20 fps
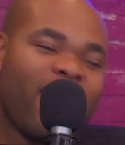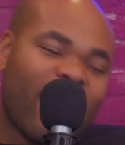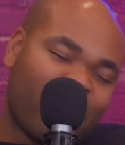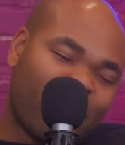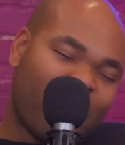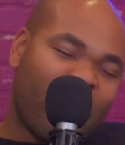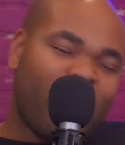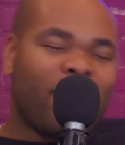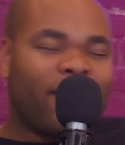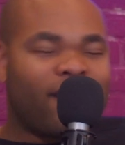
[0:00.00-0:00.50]

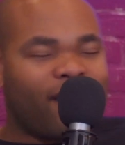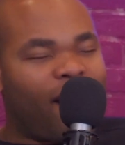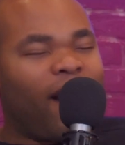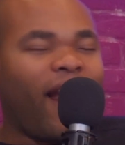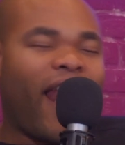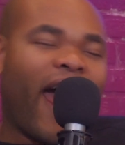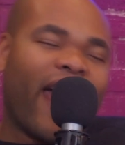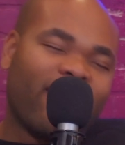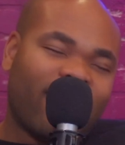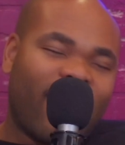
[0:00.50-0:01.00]
Yes, maybe
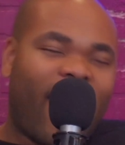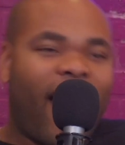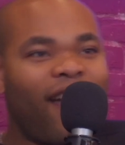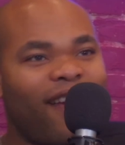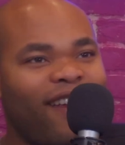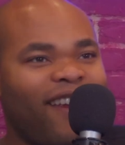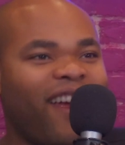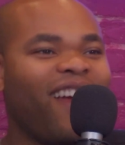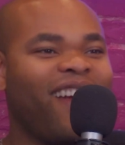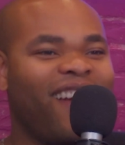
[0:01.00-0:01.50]
something like that.
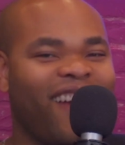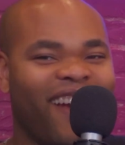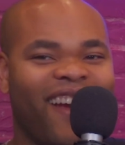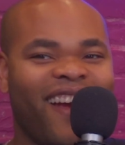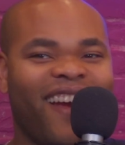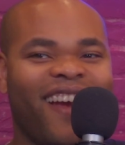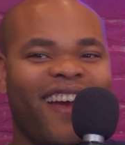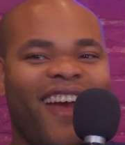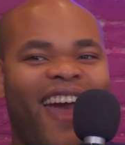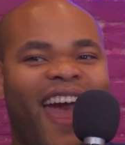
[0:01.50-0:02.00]

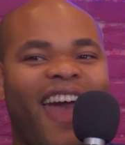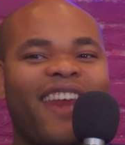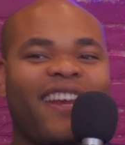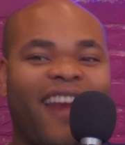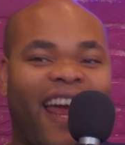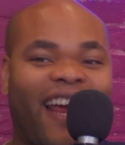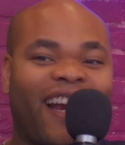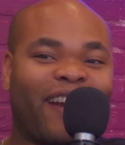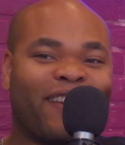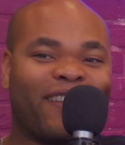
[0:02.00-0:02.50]
And he
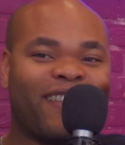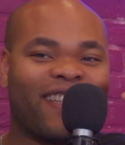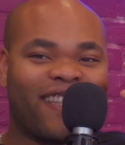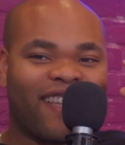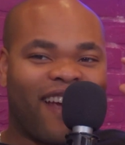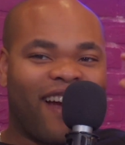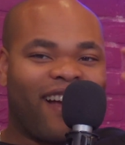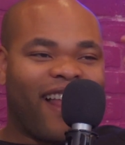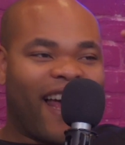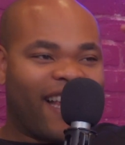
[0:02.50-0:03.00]
like lifts his
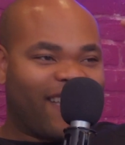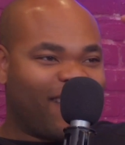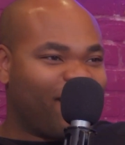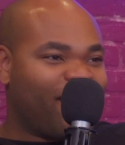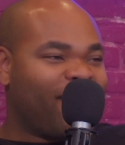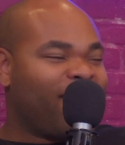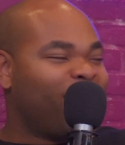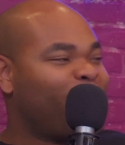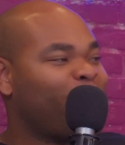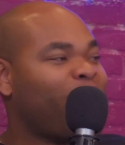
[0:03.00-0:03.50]
sunglasses
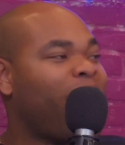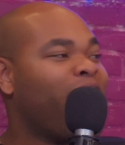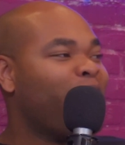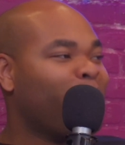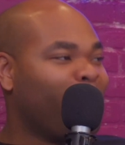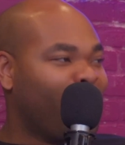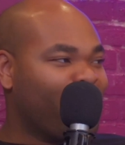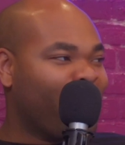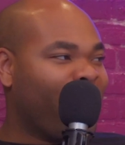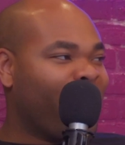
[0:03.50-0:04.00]
and it's
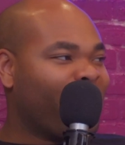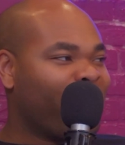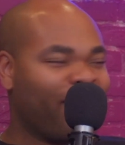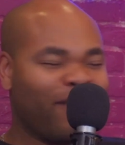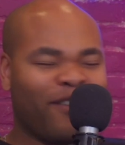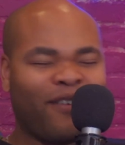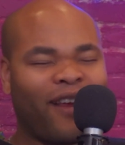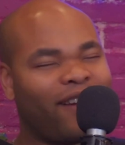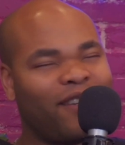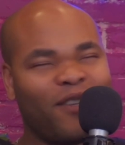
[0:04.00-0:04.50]
Shia LaBeouf,
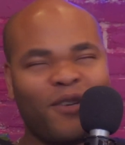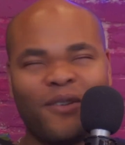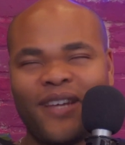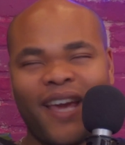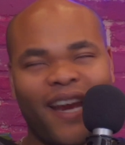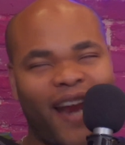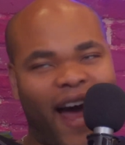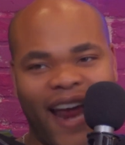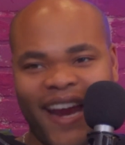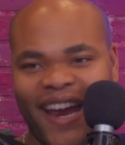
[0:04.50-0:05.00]
and you're like, dude,
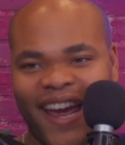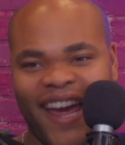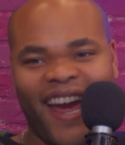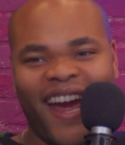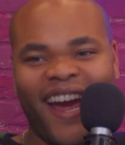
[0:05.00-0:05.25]
get out